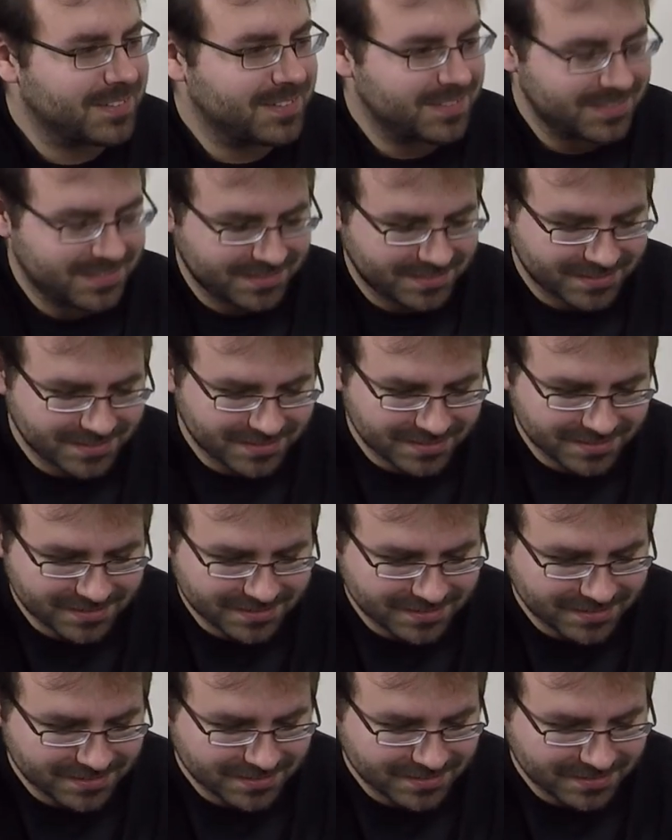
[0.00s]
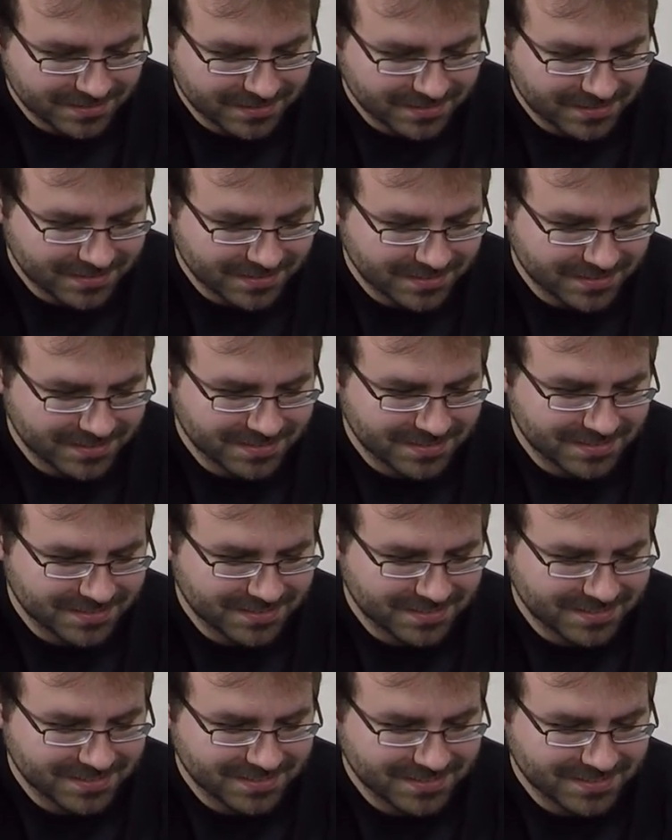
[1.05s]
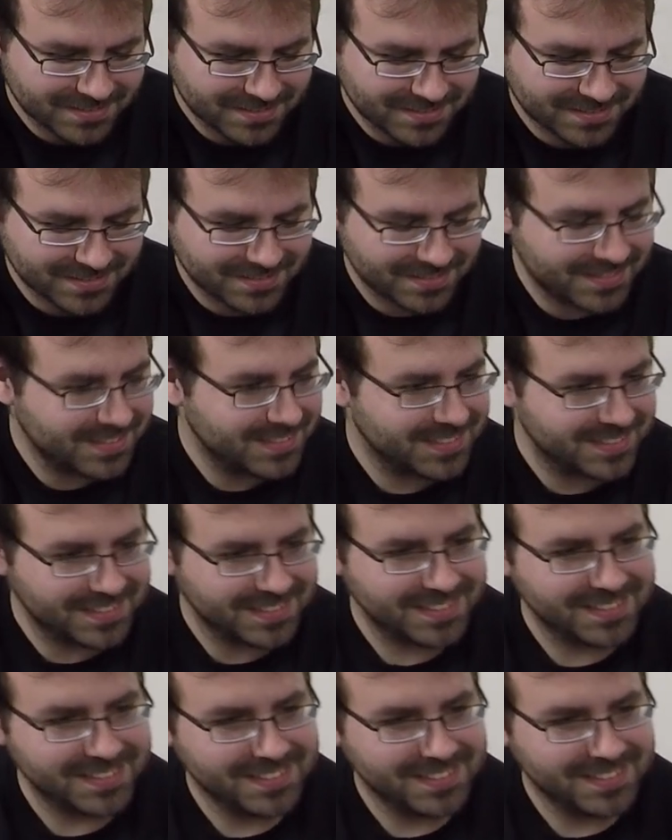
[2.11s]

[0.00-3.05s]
[no speech]